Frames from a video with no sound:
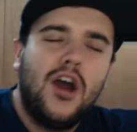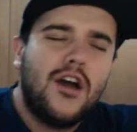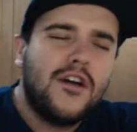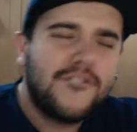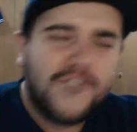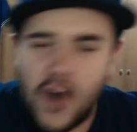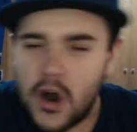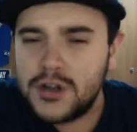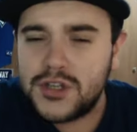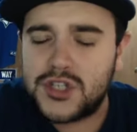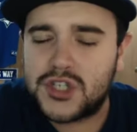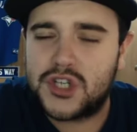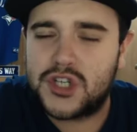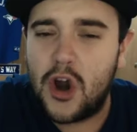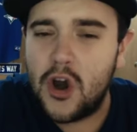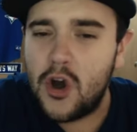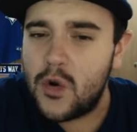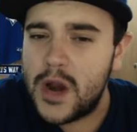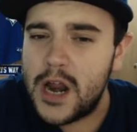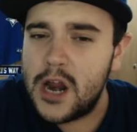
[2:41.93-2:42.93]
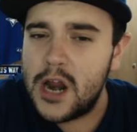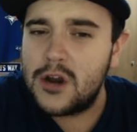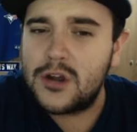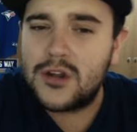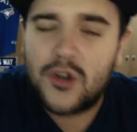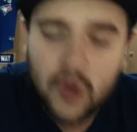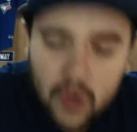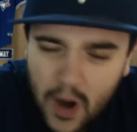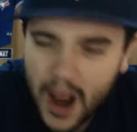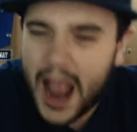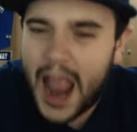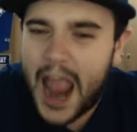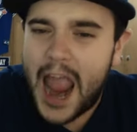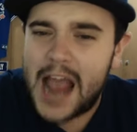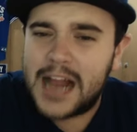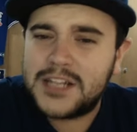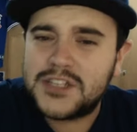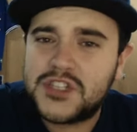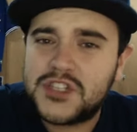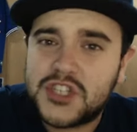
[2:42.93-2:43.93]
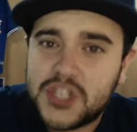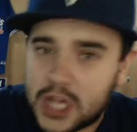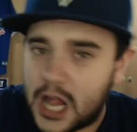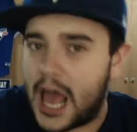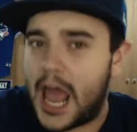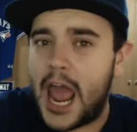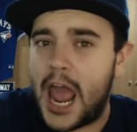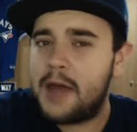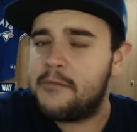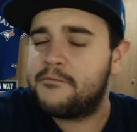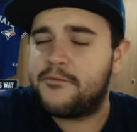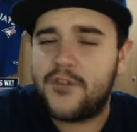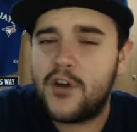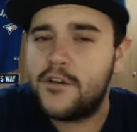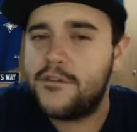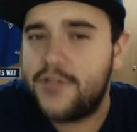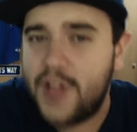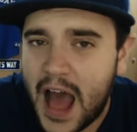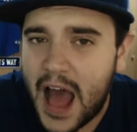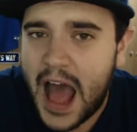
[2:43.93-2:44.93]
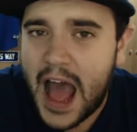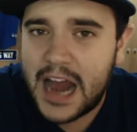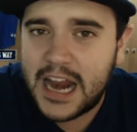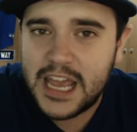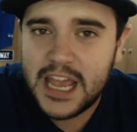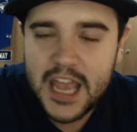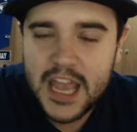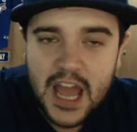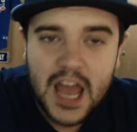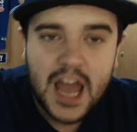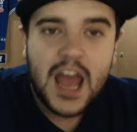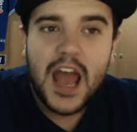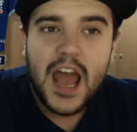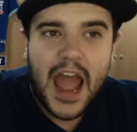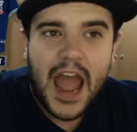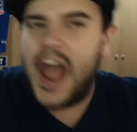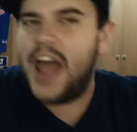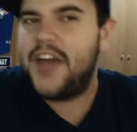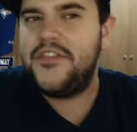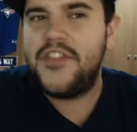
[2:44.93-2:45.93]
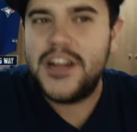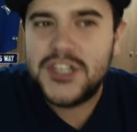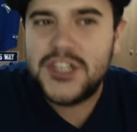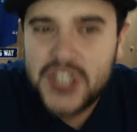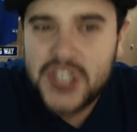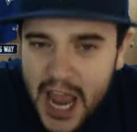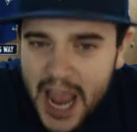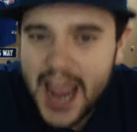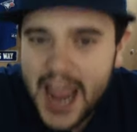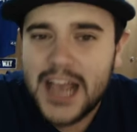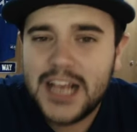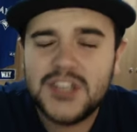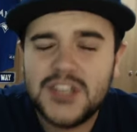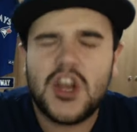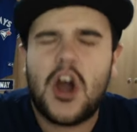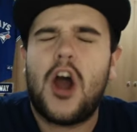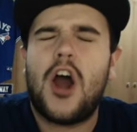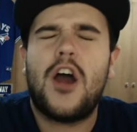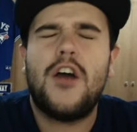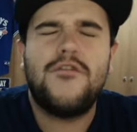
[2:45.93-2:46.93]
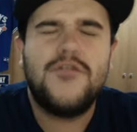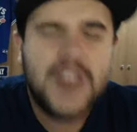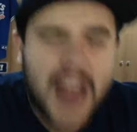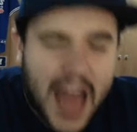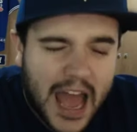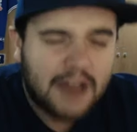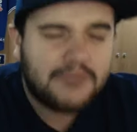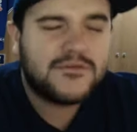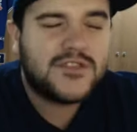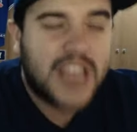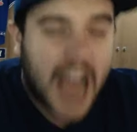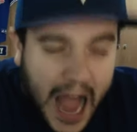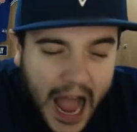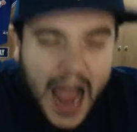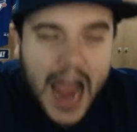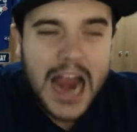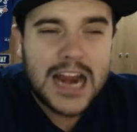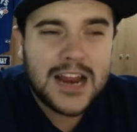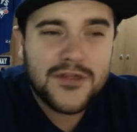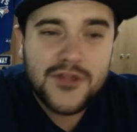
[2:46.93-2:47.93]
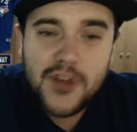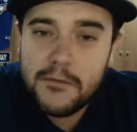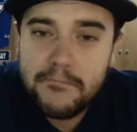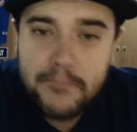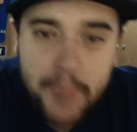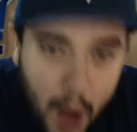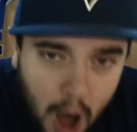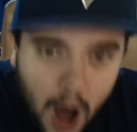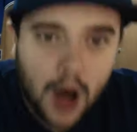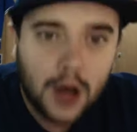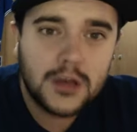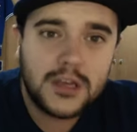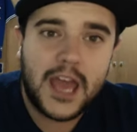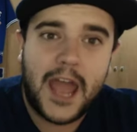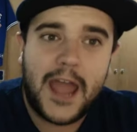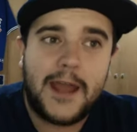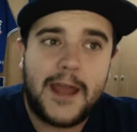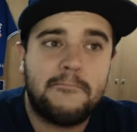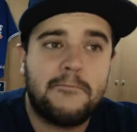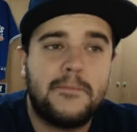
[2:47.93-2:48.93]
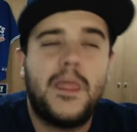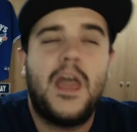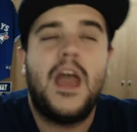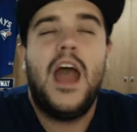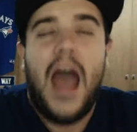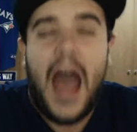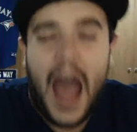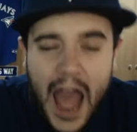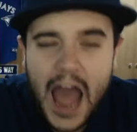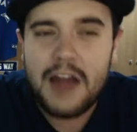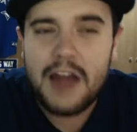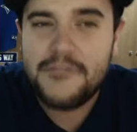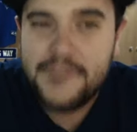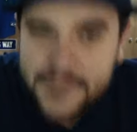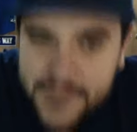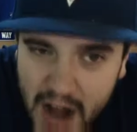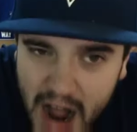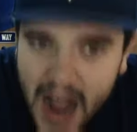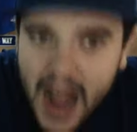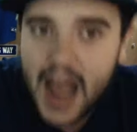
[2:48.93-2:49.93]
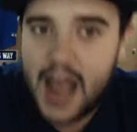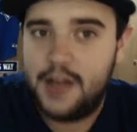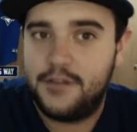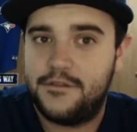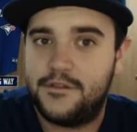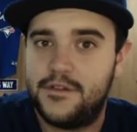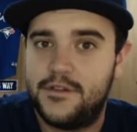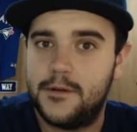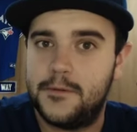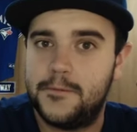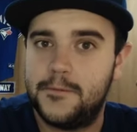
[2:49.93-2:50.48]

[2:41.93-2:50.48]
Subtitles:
First career grand slam for Vladdy, and the Jays have tied the ball game at 5.